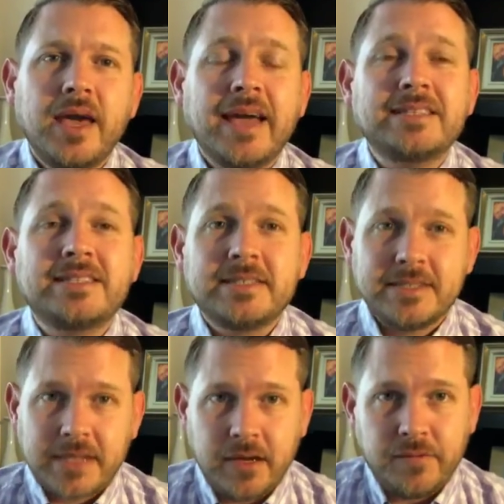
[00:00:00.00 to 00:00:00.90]
and
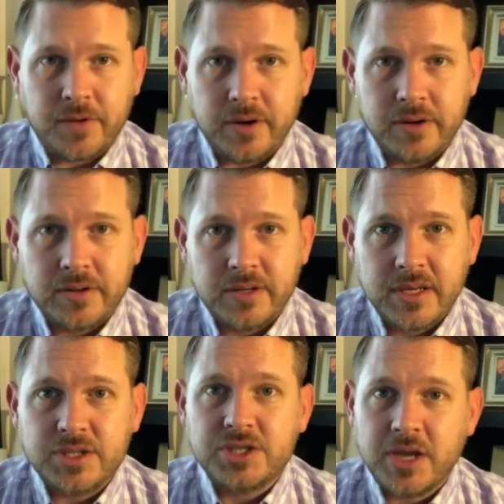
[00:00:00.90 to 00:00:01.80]
safer
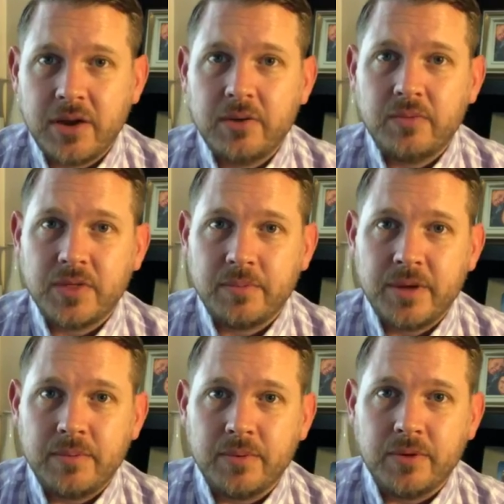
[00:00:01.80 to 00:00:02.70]
in sharing with the
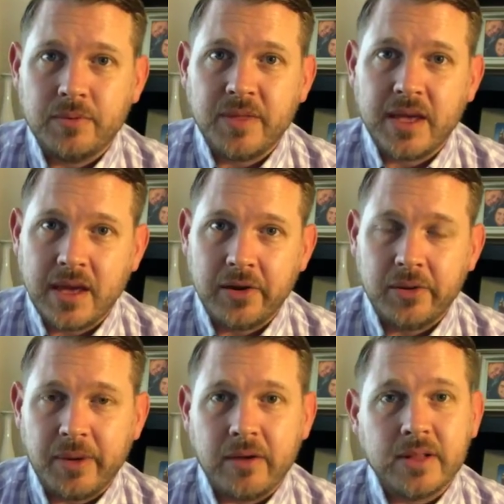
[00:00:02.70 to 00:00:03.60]
people whom they care
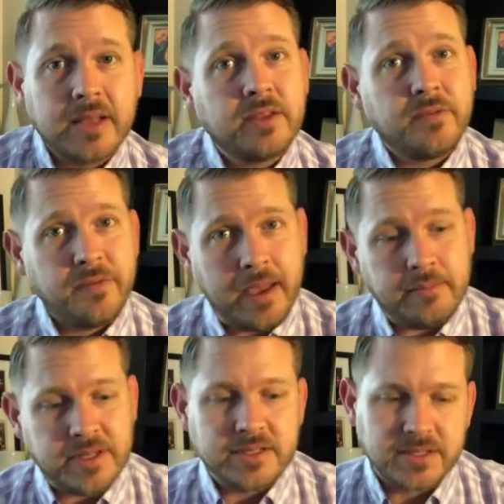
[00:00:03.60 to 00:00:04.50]
about, like their
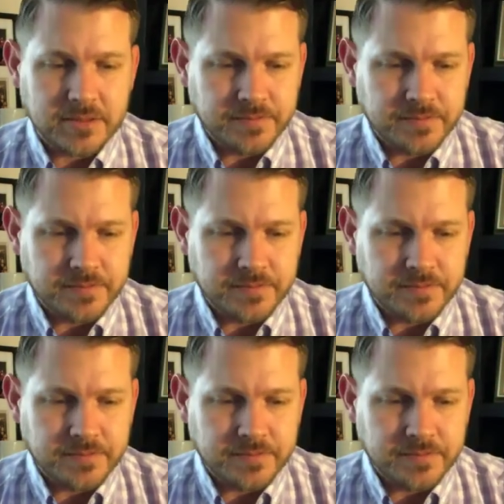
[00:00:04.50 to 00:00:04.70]
families.